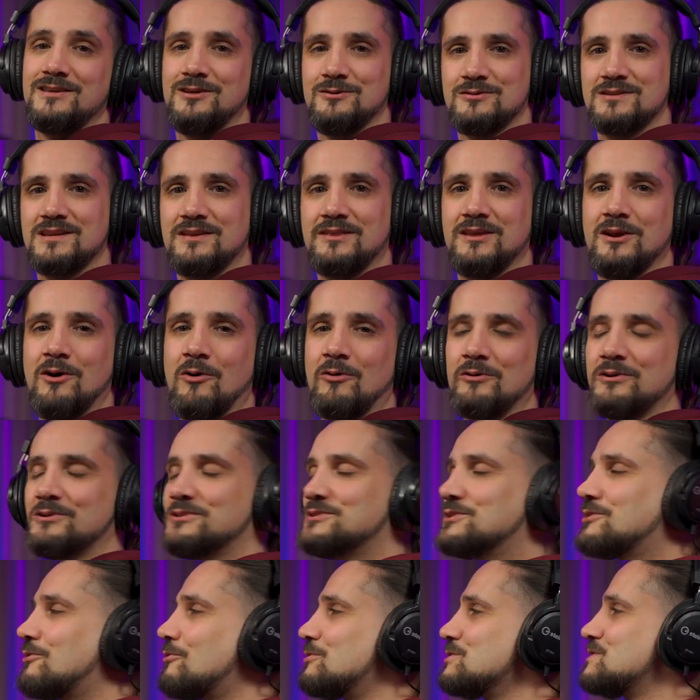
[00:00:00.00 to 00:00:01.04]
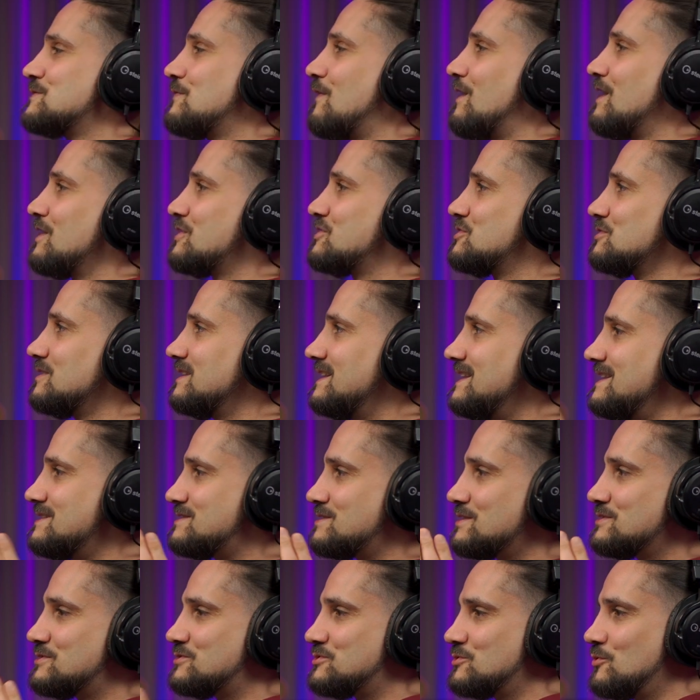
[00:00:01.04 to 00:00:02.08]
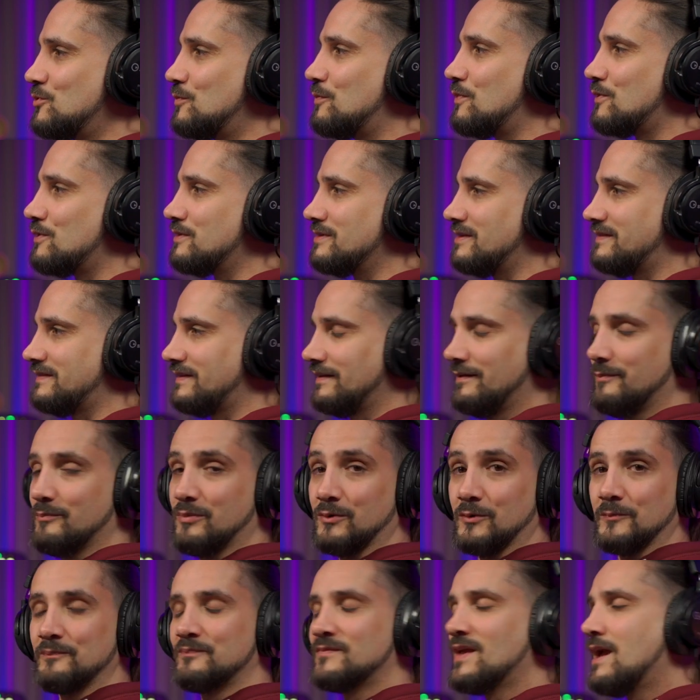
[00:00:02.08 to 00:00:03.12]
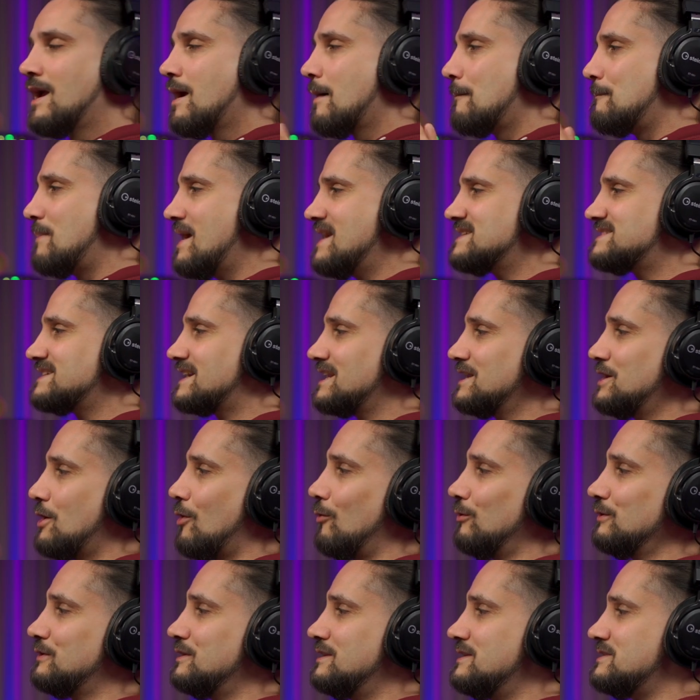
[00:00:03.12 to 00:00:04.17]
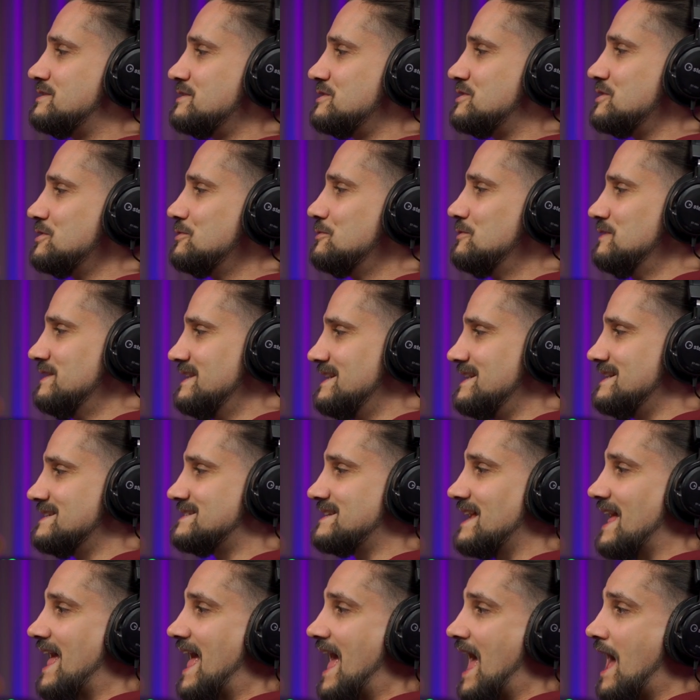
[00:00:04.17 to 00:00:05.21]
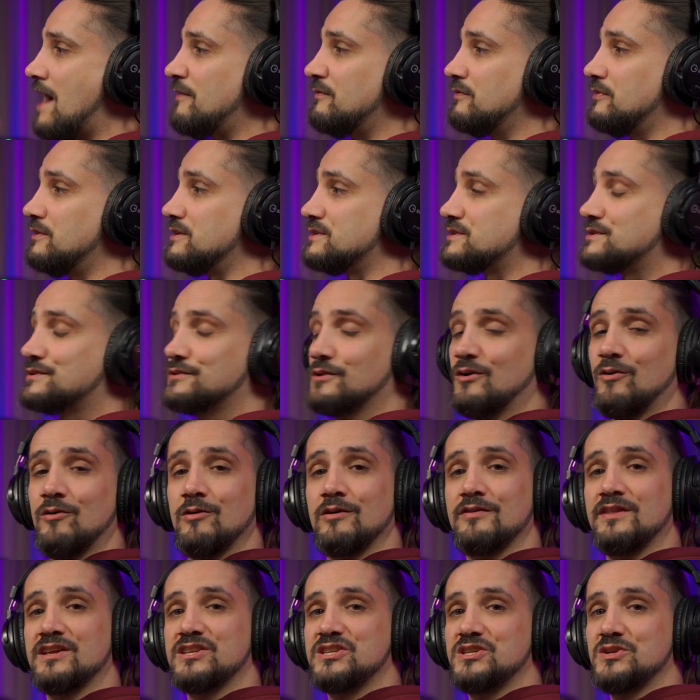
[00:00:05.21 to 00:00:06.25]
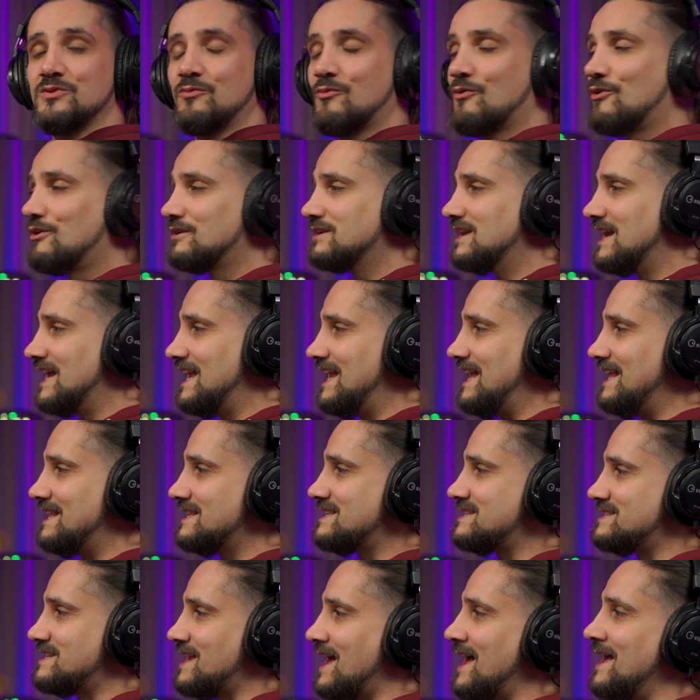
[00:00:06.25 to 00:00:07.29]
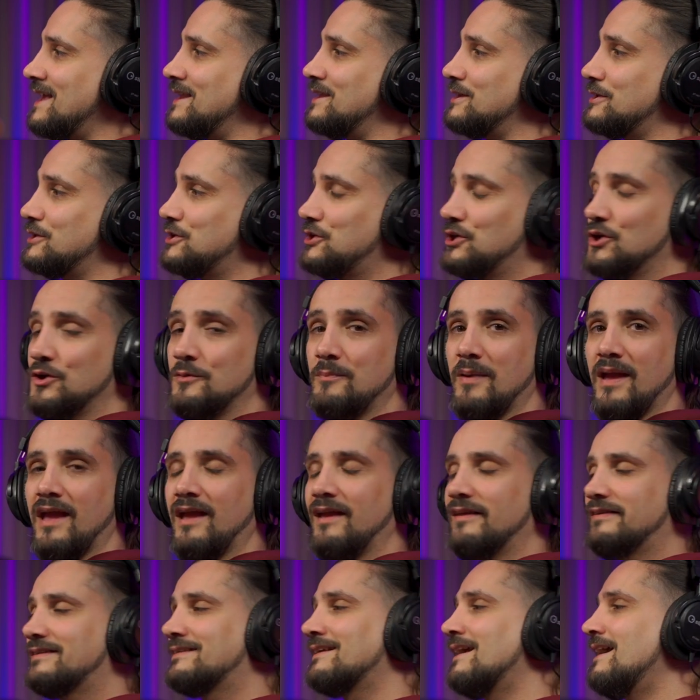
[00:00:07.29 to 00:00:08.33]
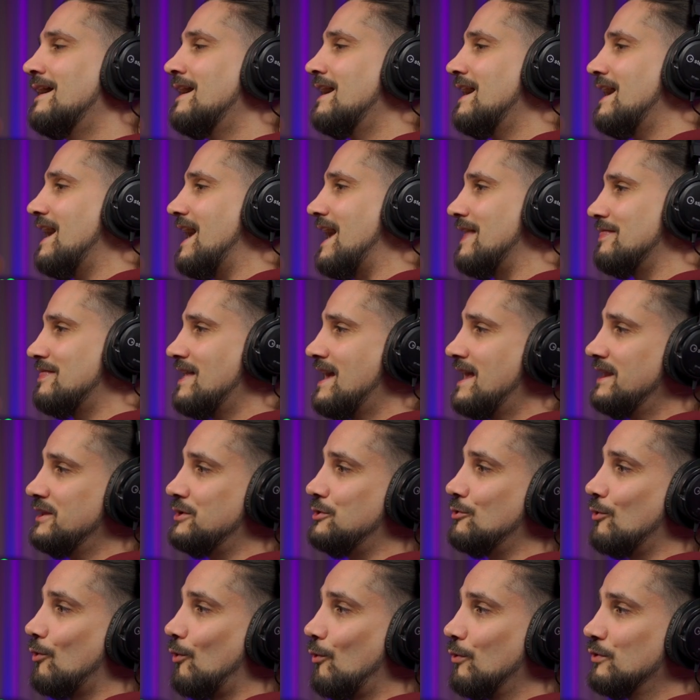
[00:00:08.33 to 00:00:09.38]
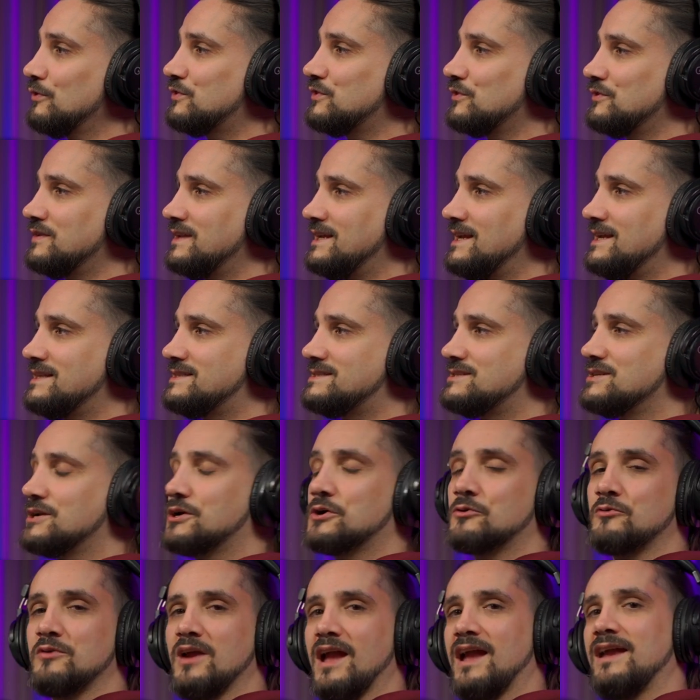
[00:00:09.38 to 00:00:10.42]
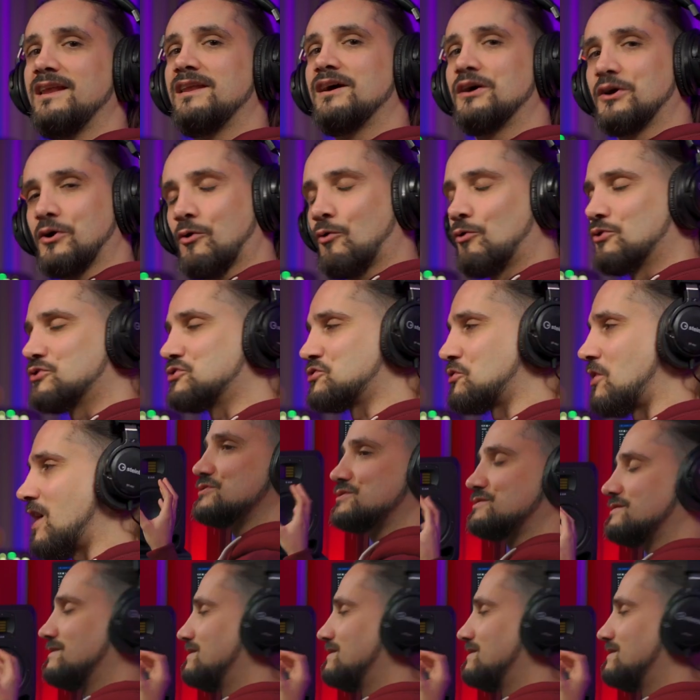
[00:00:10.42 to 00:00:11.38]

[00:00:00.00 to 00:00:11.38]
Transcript: Using the audio to chords function is super simple. Basically all you need to do is have the song that you want inside Cubase and then you also need to create a chord track.